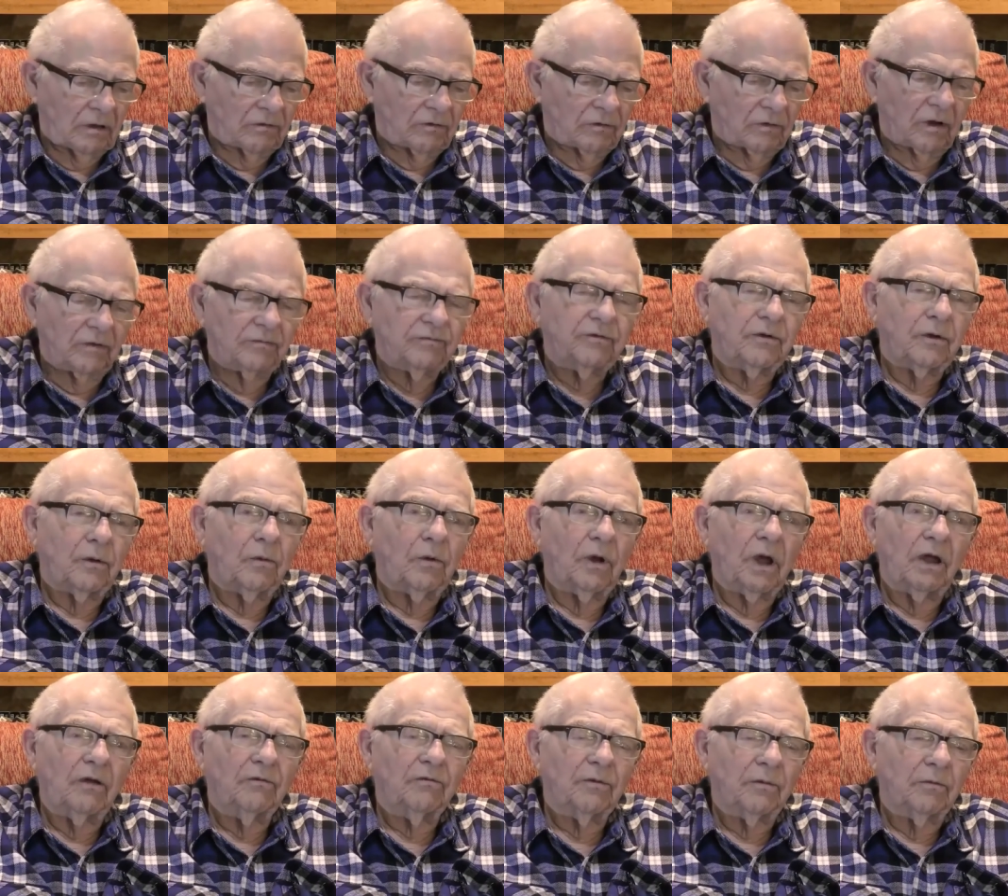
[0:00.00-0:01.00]
drift
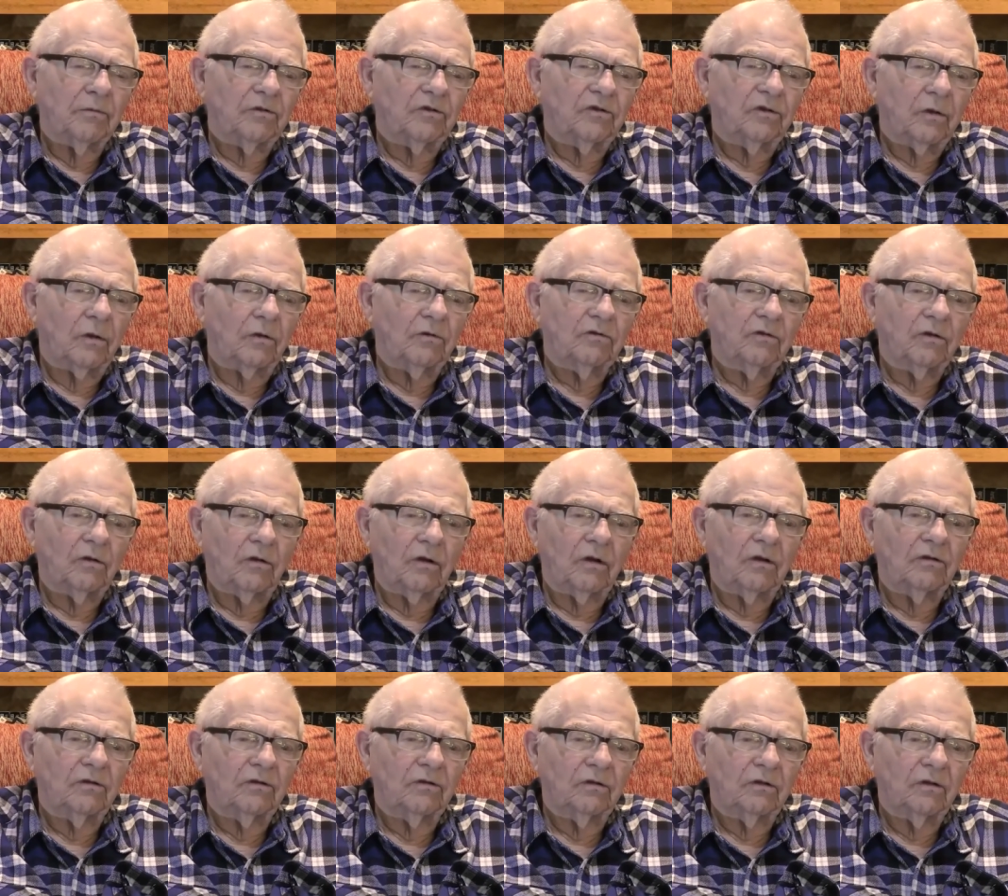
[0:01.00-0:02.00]
away from
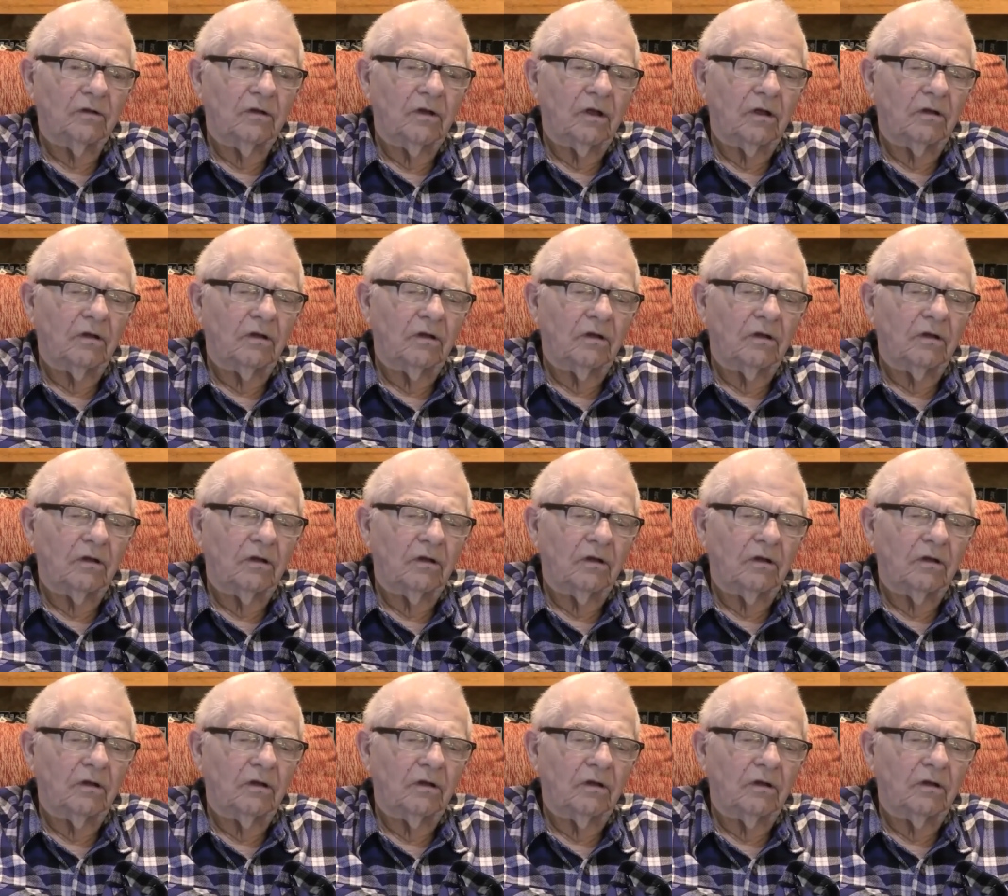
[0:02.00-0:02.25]
socialization,